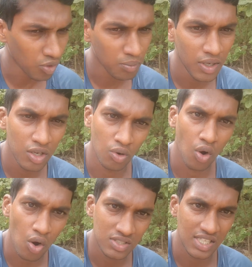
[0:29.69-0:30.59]
be your
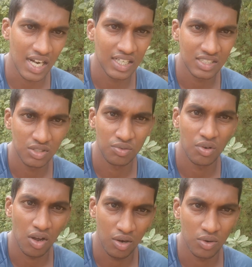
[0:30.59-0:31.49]
own scientist if
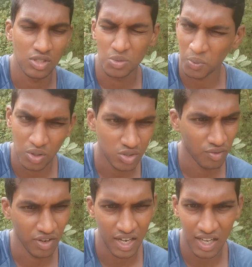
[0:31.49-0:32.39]
you are doing sports
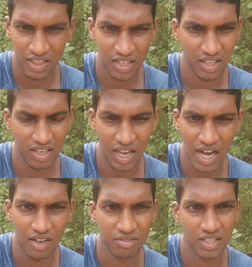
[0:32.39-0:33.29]
of any
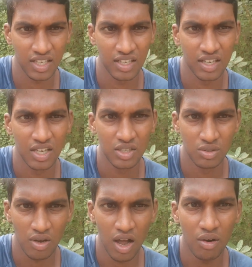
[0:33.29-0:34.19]
kind of thing.
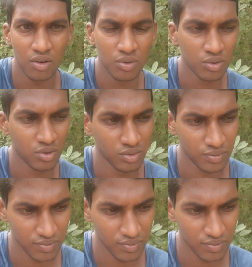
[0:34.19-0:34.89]
You have to